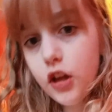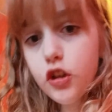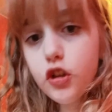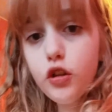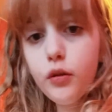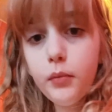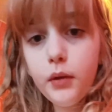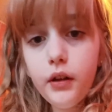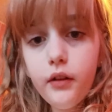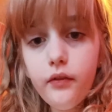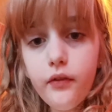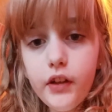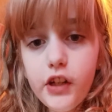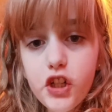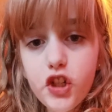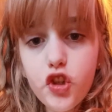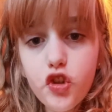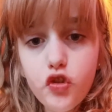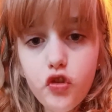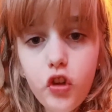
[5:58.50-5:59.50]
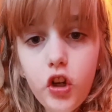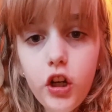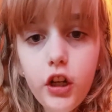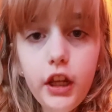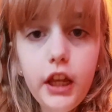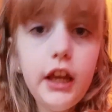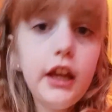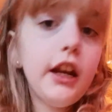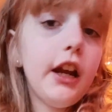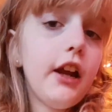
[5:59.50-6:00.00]
So I'm going to finish
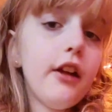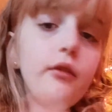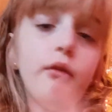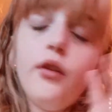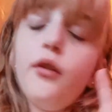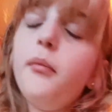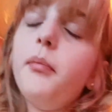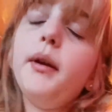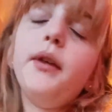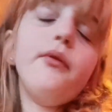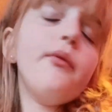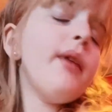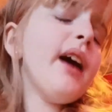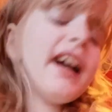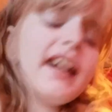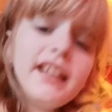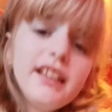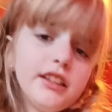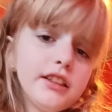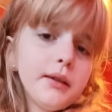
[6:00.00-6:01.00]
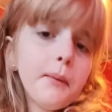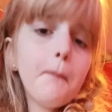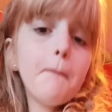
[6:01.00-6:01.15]
drawing and I will be right